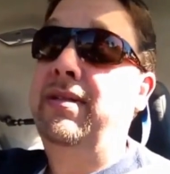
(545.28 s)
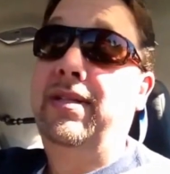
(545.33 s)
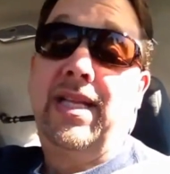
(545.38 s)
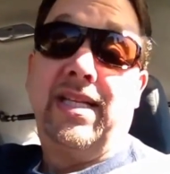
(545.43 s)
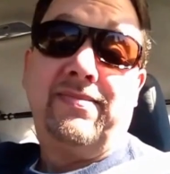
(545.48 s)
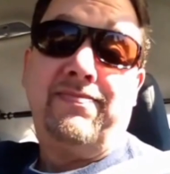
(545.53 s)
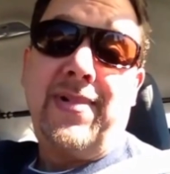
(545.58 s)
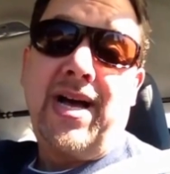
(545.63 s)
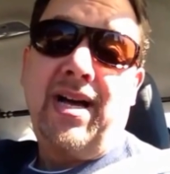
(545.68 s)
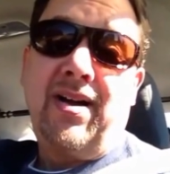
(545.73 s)

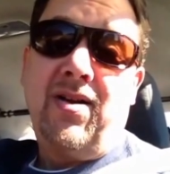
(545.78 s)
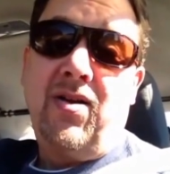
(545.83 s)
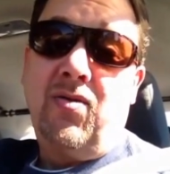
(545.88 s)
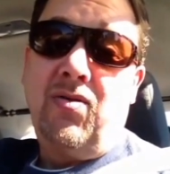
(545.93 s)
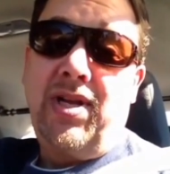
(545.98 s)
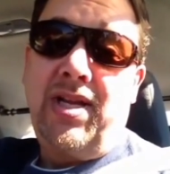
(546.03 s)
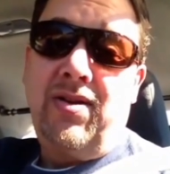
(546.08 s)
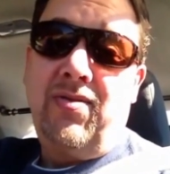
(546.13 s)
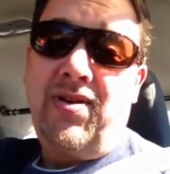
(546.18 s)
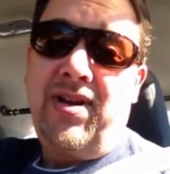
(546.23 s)
that's my goal
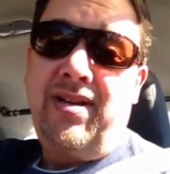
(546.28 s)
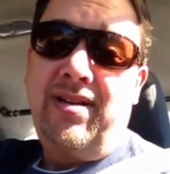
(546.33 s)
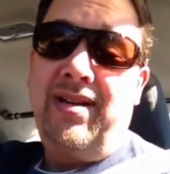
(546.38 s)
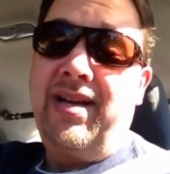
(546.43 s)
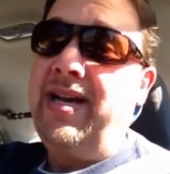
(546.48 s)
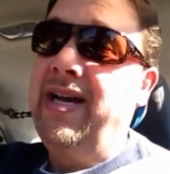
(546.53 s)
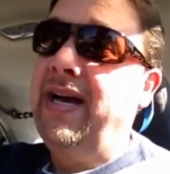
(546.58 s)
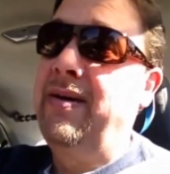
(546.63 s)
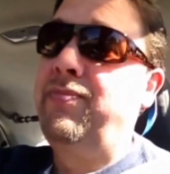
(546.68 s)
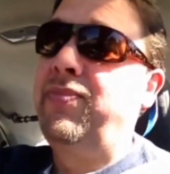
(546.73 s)
anyway.
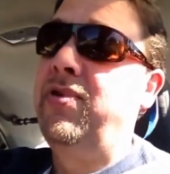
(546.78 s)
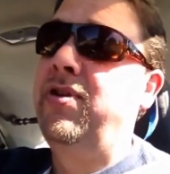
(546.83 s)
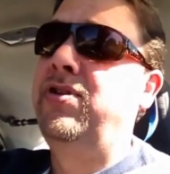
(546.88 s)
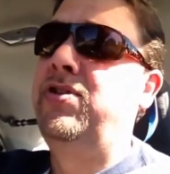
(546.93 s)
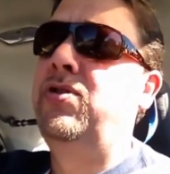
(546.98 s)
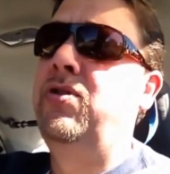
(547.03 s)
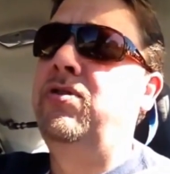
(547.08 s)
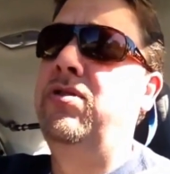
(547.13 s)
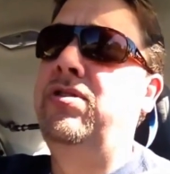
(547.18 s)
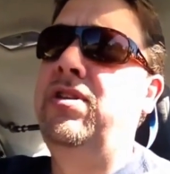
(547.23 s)
I'm pretty
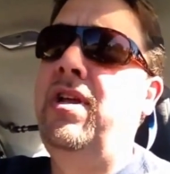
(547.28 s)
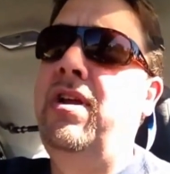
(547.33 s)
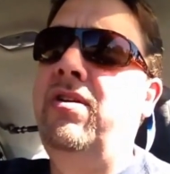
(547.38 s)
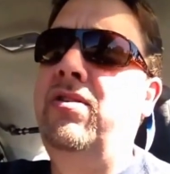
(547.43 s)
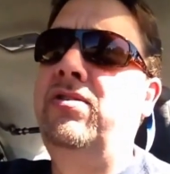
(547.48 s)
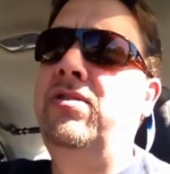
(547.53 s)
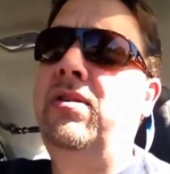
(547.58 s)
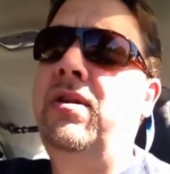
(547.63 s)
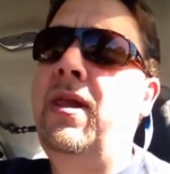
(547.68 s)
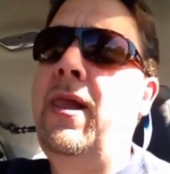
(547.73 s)
sure it's
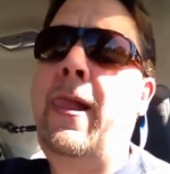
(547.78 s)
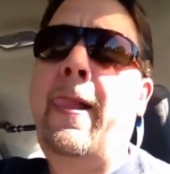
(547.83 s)
theirs.